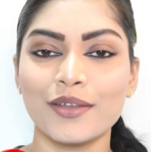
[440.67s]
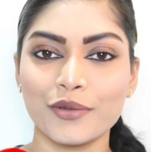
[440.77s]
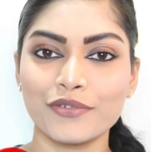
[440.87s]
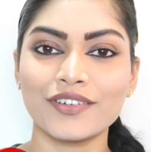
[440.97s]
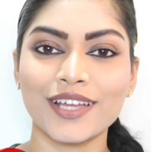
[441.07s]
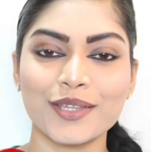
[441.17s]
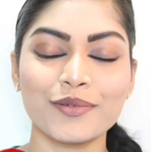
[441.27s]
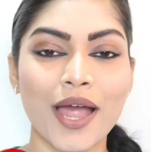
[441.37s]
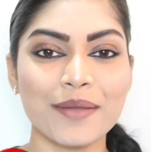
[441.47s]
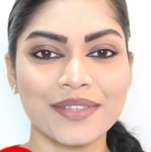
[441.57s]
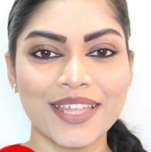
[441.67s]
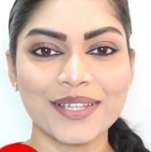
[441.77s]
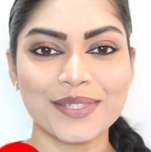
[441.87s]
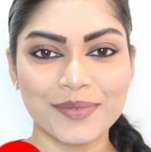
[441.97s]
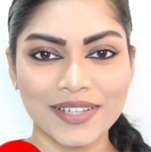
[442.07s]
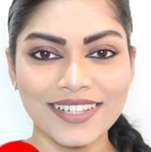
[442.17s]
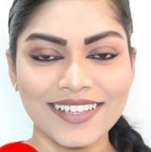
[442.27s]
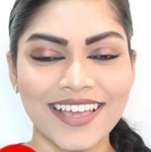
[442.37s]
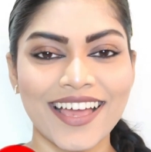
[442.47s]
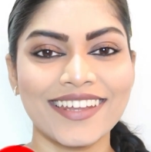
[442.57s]
Don't forget to add me there as well.
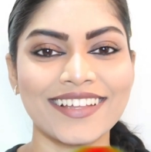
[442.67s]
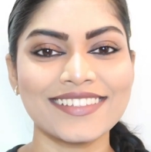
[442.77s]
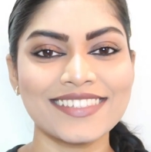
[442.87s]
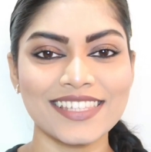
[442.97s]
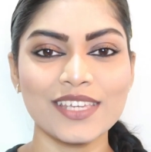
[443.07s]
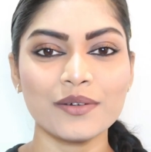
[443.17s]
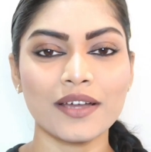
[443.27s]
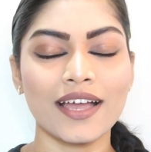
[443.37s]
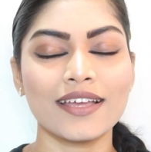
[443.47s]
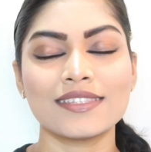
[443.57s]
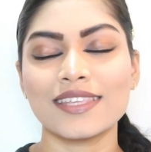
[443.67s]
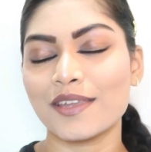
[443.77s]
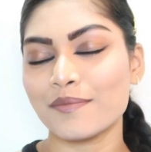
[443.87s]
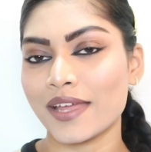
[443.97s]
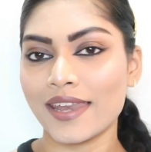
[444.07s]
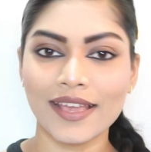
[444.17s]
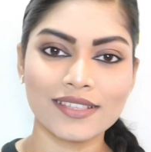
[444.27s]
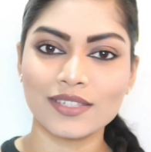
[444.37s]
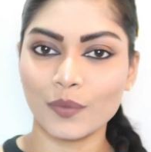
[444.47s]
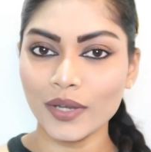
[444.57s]
And I'll see you guys in my
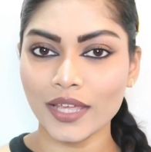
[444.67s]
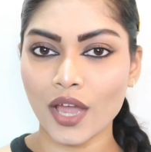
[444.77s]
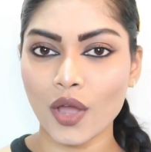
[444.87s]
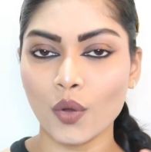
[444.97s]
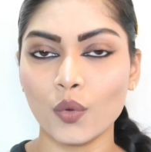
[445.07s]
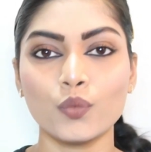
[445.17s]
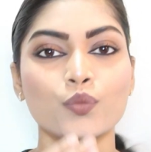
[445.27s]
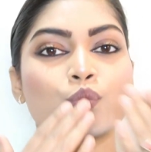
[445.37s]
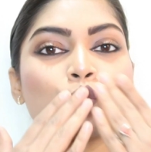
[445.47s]
next video.